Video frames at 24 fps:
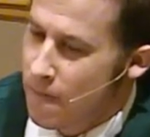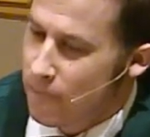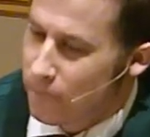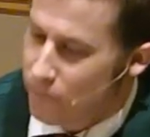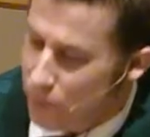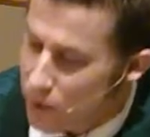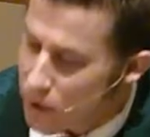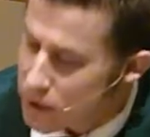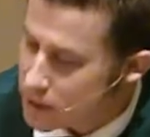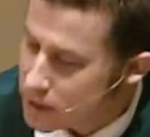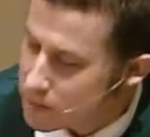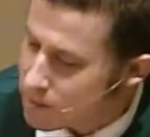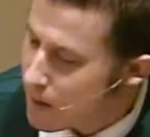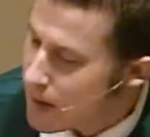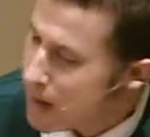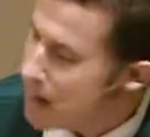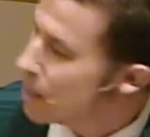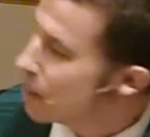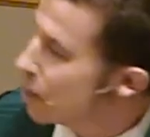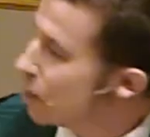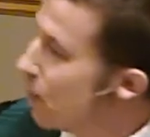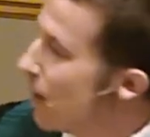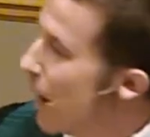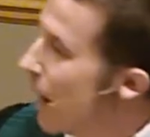First
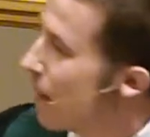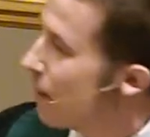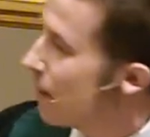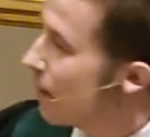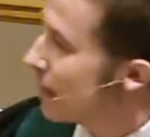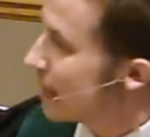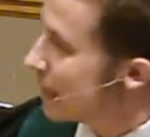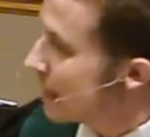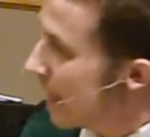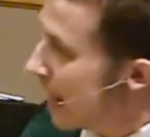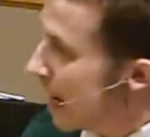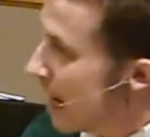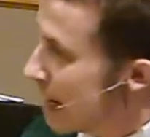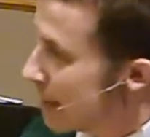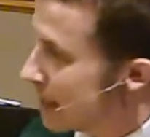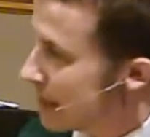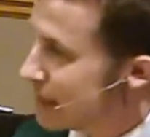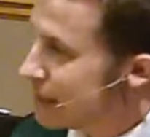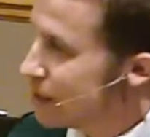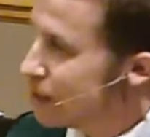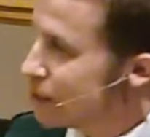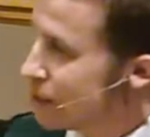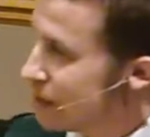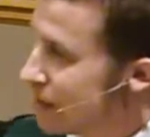miracle out of the gate,
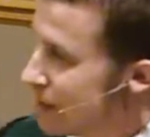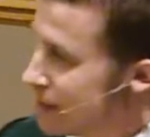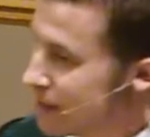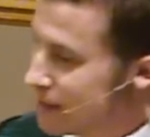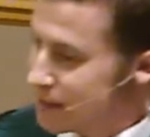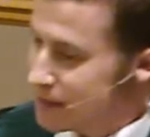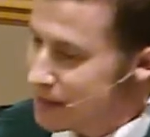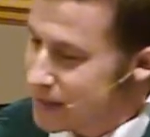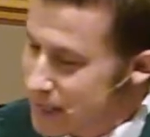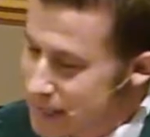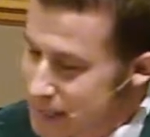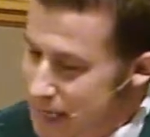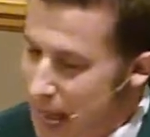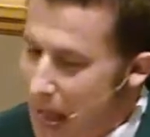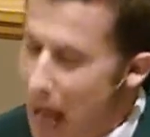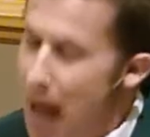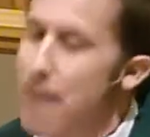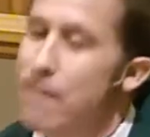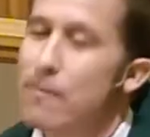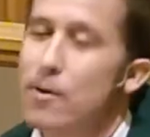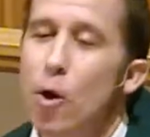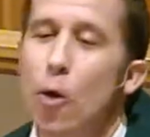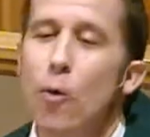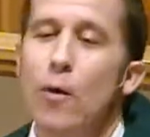and Jesus says,
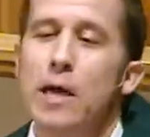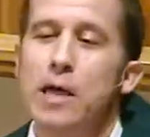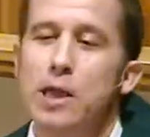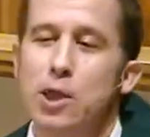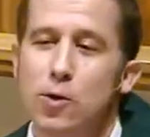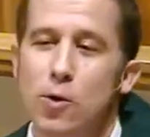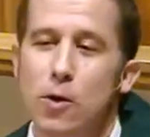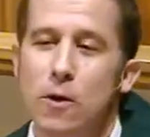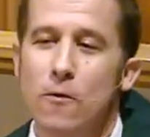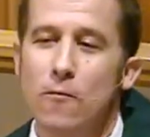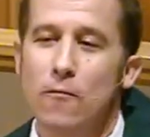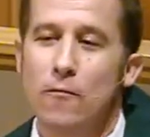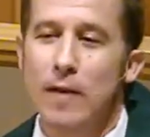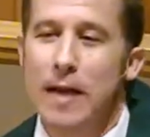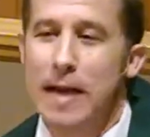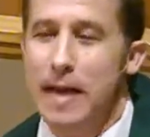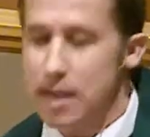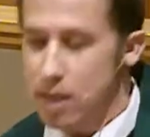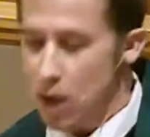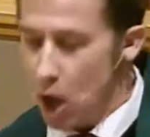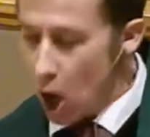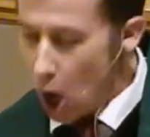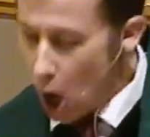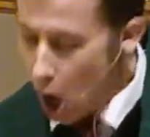I'm going to
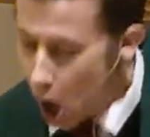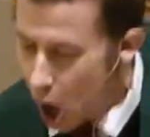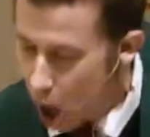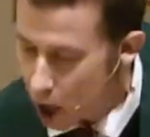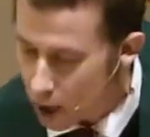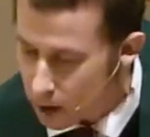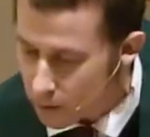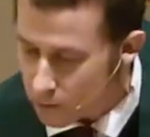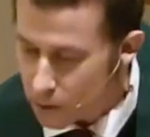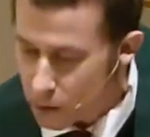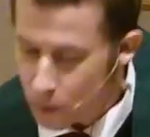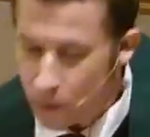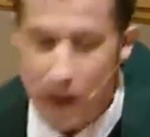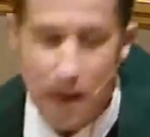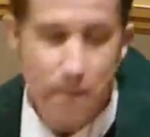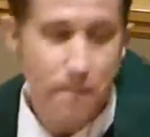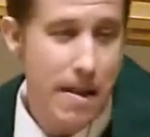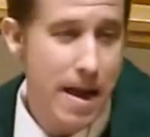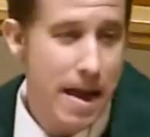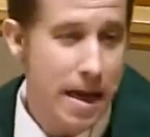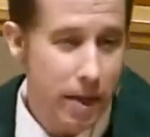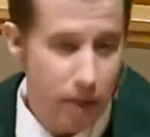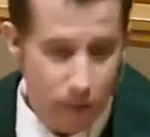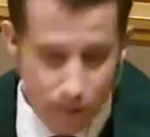offend all of you and
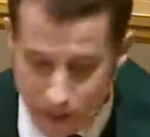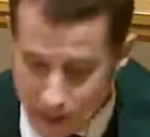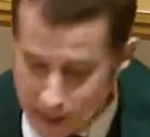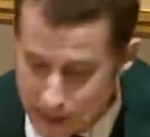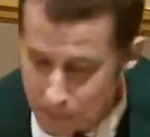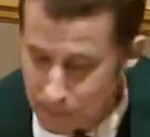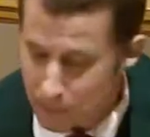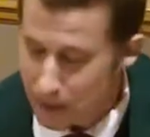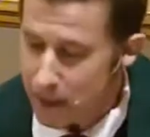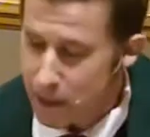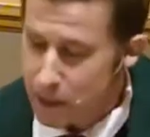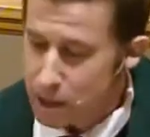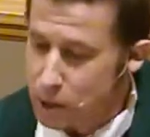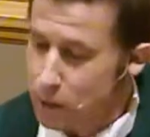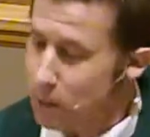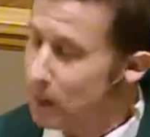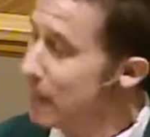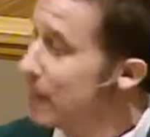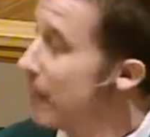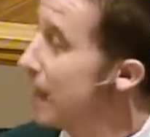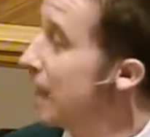make you spiritually